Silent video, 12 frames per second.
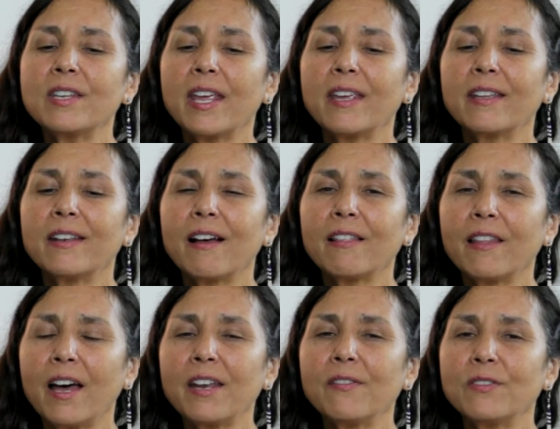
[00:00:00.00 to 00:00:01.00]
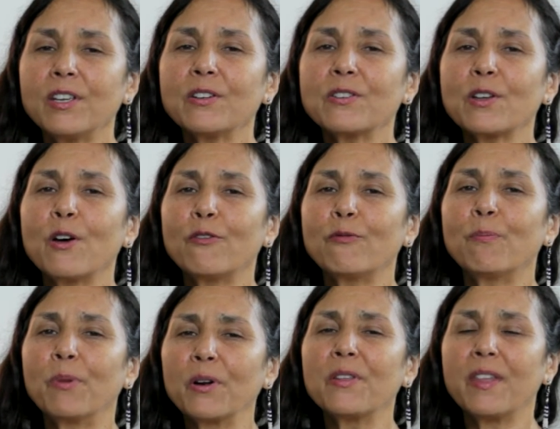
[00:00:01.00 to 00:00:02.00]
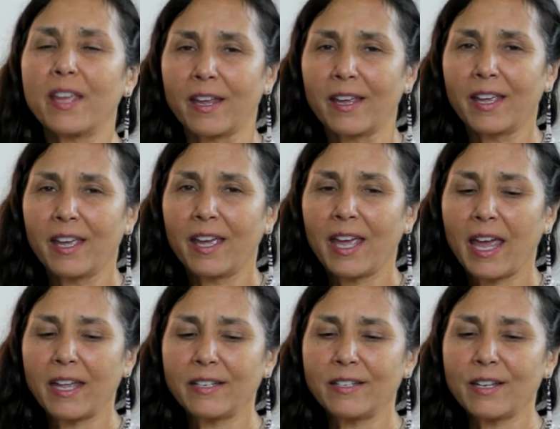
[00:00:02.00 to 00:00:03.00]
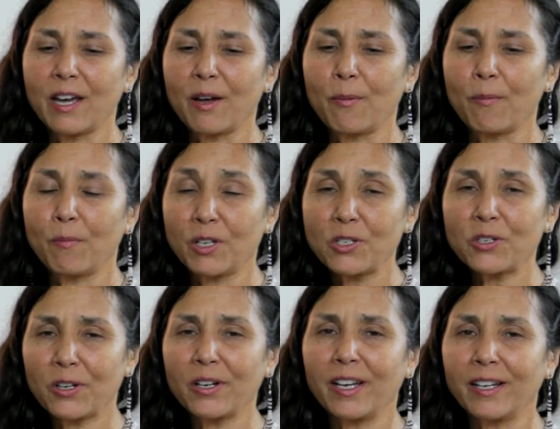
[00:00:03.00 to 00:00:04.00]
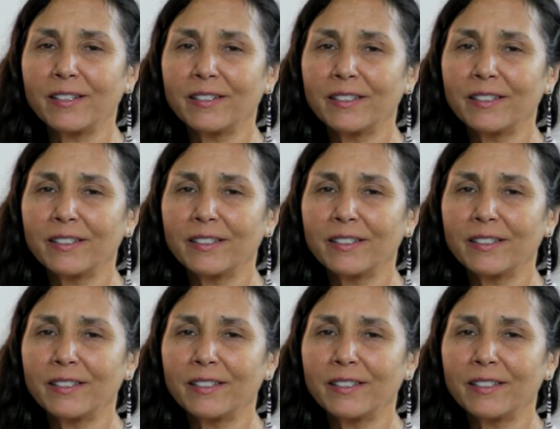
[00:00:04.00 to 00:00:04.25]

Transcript: taken a lot of years of birthing and maturing.